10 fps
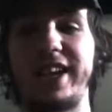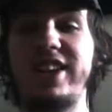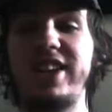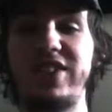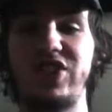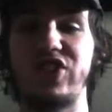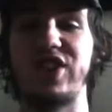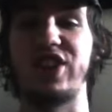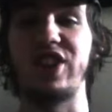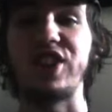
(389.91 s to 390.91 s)
He's just
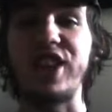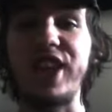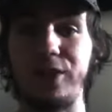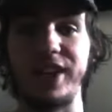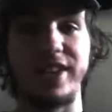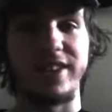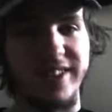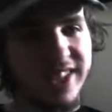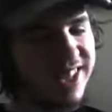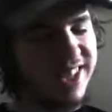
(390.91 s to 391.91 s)

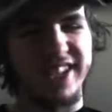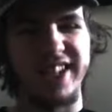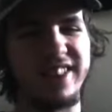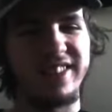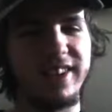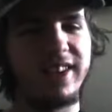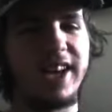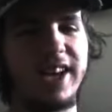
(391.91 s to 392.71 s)
hilarious in it.